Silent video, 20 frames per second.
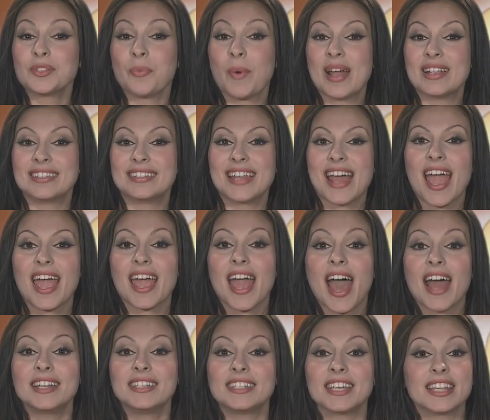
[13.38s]
Wednesday,
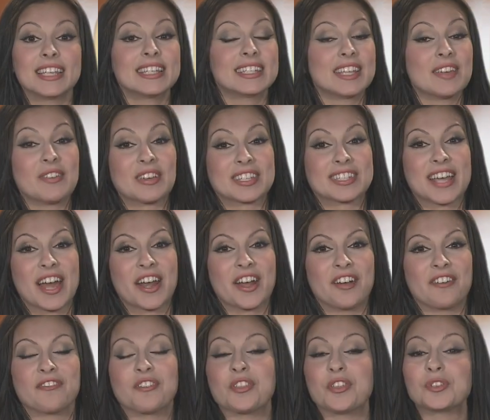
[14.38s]
head to the Civic Center
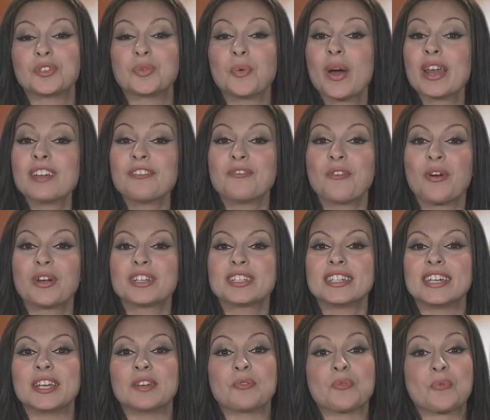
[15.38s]
for the
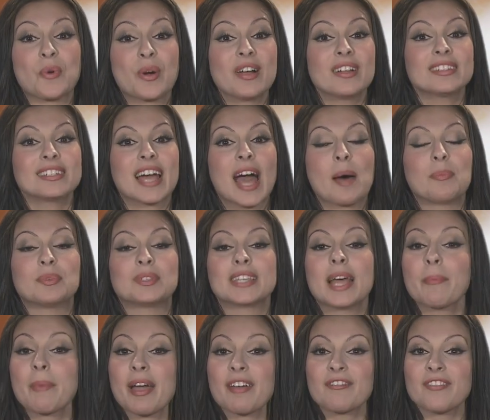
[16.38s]
2014 World Cup
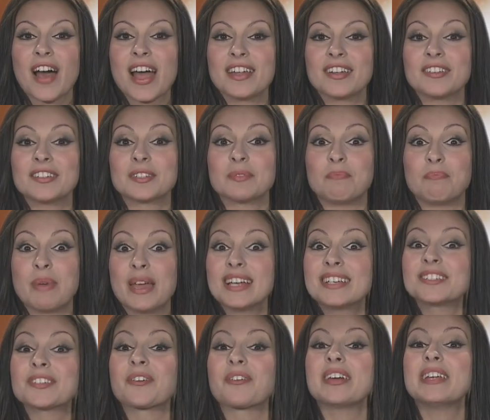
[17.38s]
Semifinals Big
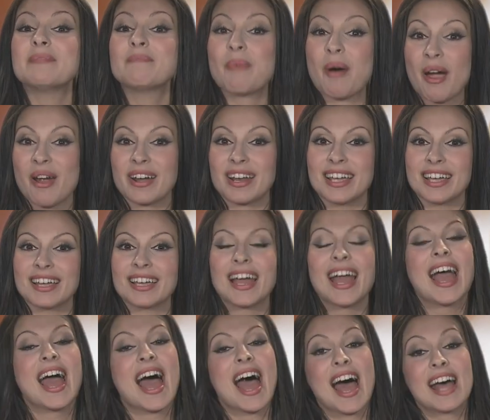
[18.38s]
Screen Party.
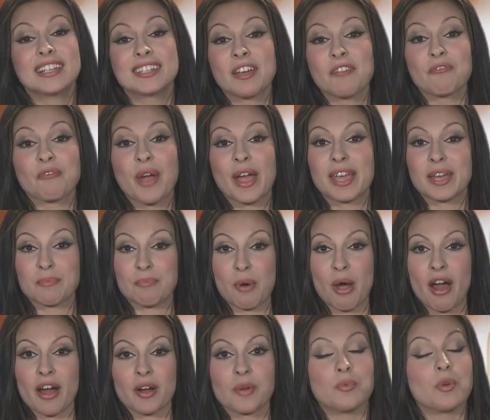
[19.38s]
SF Rec and
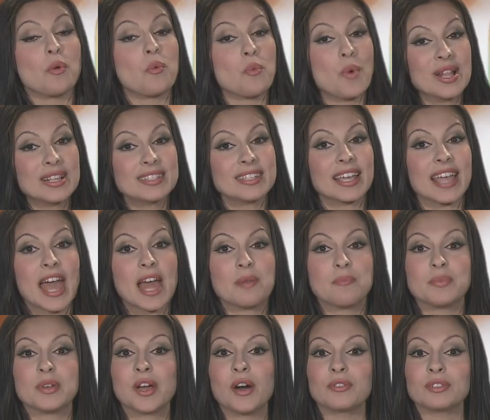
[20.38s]
Park will once again
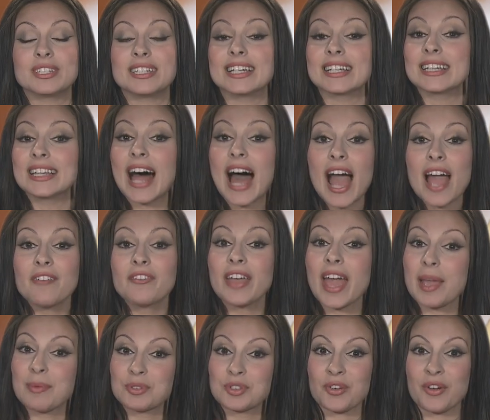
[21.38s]
be hosting live
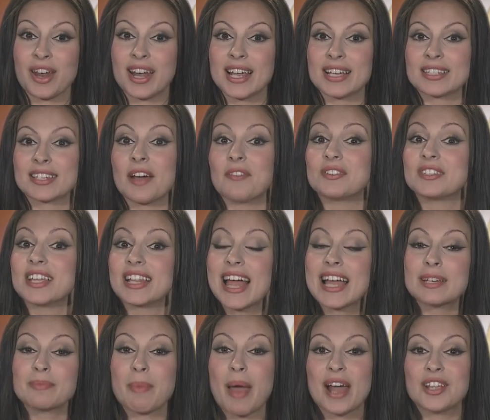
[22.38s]
game screenings of
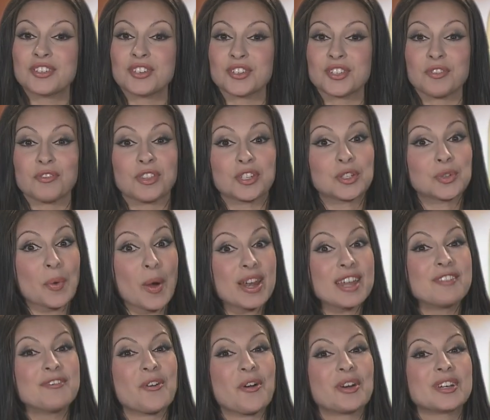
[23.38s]
select matches of the
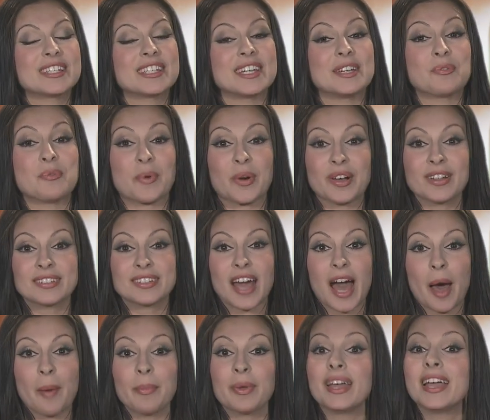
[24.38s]
2014 World
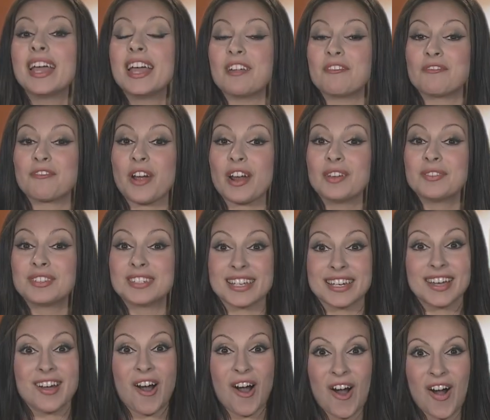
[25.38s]
Cup in front of City
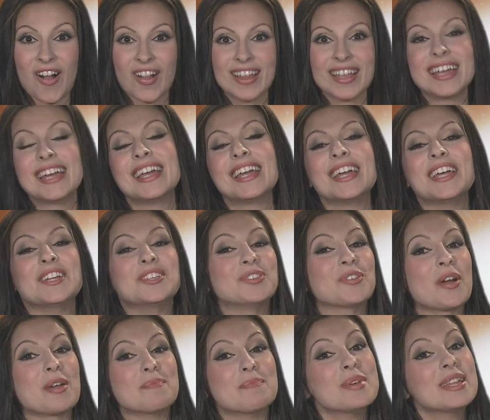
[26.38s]
Hall.
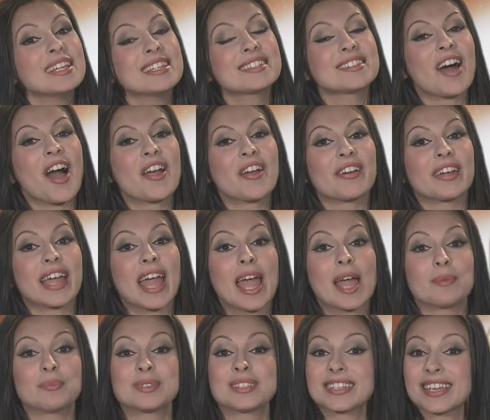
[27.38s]
Enjoy mini soccer
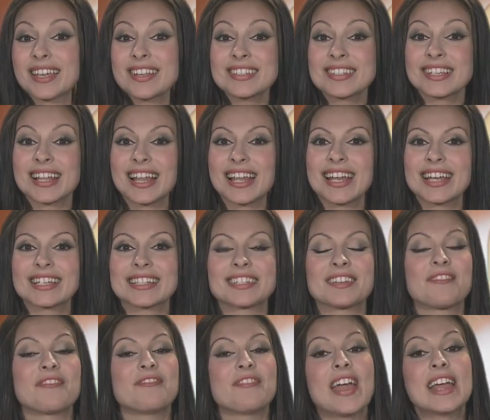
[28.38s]
games, skills clinics,
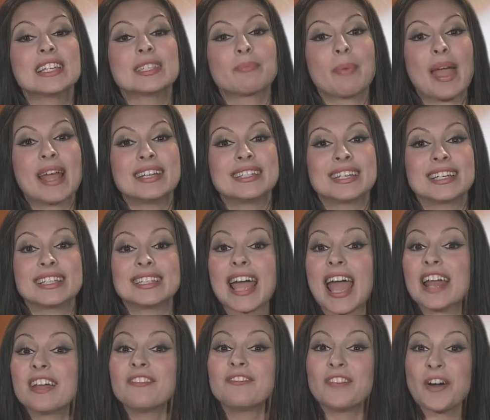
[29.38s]
face paintings,
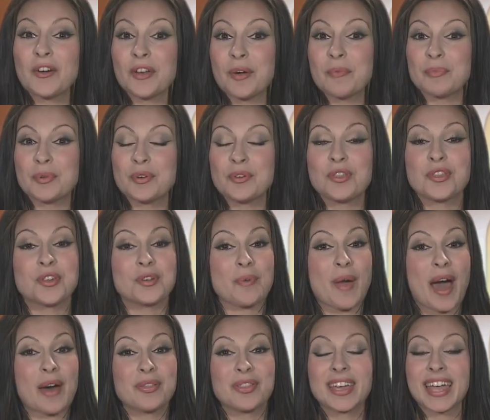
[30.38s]
and a photo booth
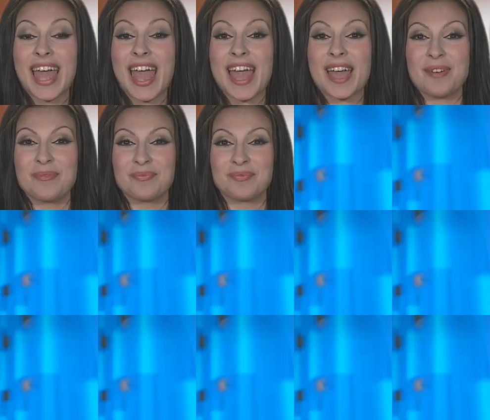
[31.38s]
throughout the game.